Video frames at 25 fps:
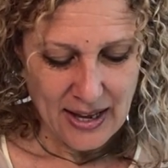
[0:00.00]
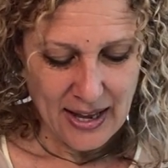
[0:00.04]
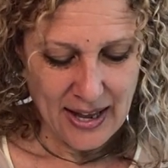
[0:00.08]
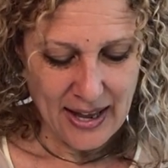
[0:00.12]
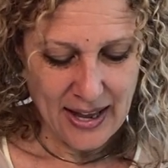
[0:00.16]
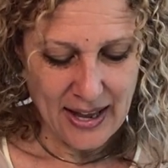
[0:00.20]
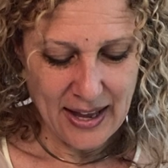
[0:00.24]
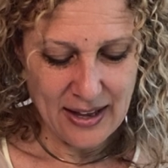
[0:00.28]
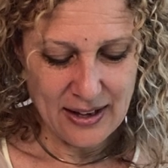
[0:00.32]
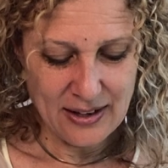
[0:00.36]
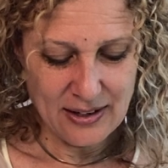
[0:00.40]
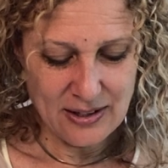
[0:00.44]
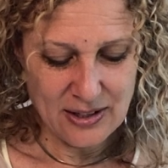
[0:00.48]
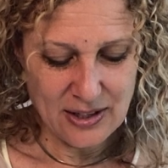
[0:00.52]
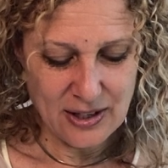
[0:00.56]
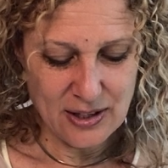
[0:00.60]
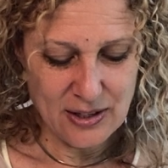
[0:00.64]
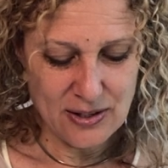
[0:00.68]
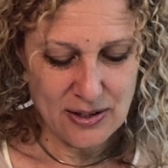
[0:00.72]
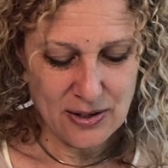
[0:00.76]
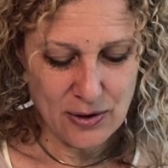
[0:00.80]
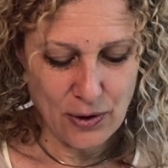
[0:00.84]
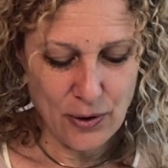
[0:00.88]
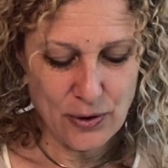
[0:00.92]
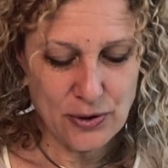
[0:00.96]
And
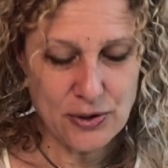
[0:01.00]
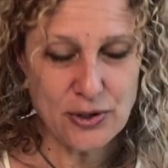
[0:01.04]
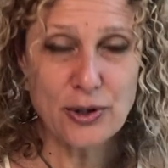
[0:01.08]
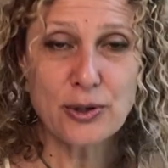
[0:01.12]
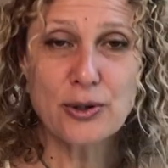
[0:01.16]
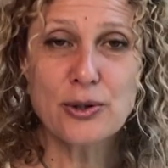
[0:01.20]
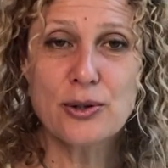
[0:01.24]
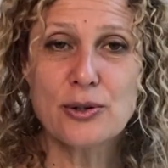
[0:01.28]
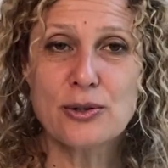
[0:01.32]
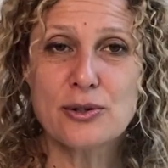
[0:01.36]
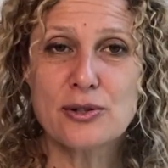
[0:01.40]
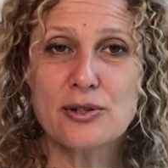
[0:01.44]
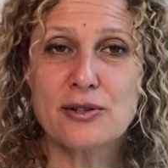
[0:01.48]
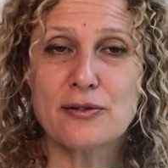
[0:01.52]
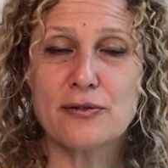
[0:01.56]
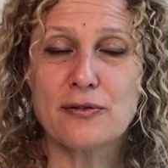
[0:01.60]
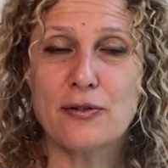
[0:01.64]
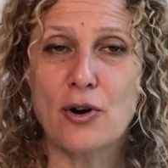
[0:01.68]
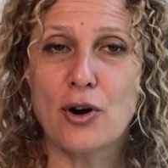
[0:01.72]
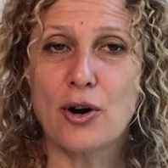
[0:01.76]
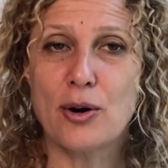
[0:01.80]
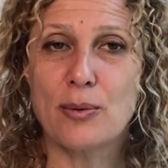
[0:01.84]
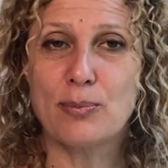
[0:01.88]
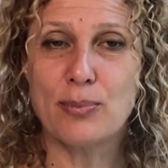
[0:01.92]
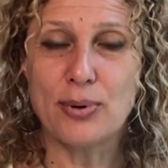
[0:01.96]
it's also used
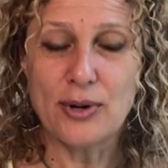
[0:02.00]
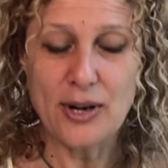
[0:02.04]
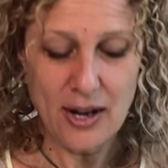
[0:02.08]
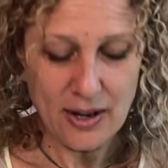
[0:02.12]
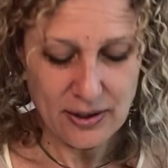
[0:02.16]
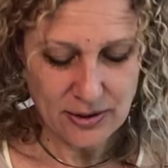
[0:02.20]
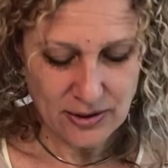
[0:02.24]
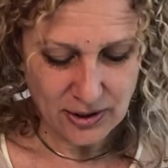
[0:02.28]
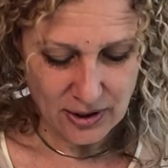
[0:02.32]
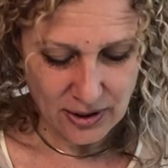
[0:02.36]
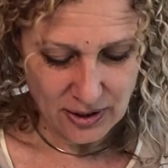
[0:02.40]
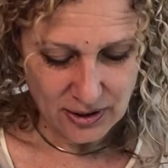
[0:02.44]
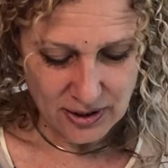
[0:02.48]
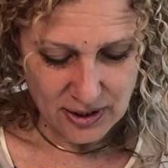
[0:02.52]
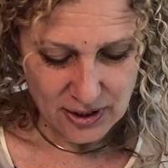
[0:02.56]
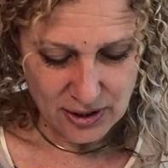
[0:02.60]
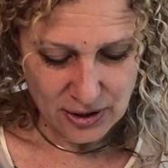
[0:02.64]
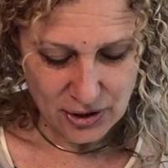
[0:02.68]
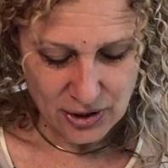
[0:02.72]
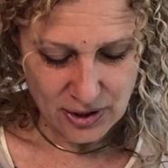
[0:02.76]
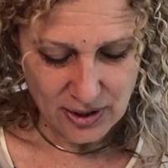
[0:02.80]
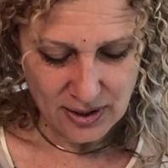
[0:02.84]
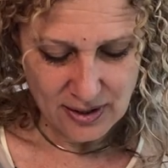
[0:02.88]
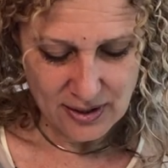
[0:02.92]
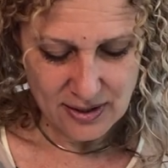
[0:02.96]
for blood
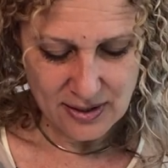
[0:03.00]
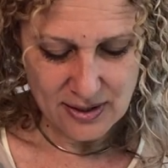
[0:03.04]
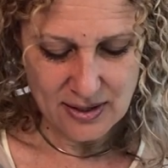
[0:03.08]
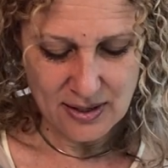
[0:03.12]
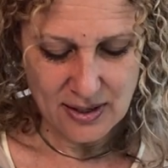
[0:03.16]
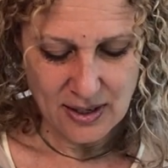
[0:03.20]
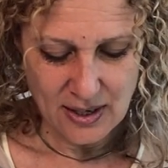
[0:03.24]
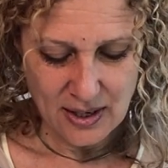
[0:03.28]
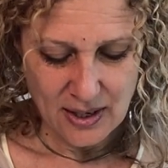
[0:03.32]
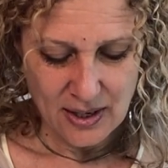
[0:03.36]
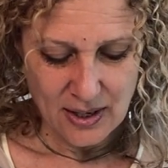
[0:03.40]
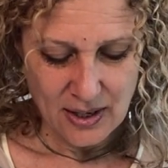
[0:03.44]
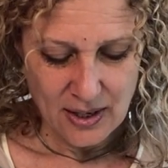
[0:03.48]
conditions,